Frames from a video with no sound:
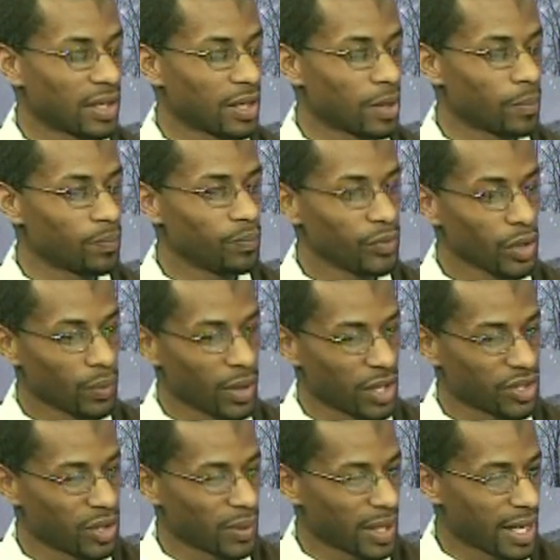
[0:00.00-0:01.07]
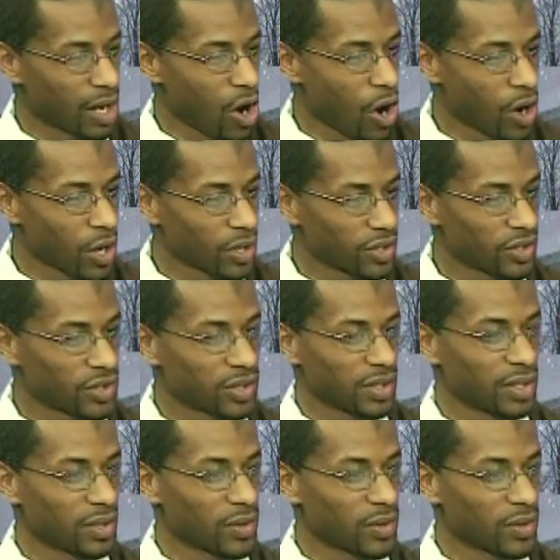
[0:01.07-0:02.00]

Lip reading: We also do a lot of arts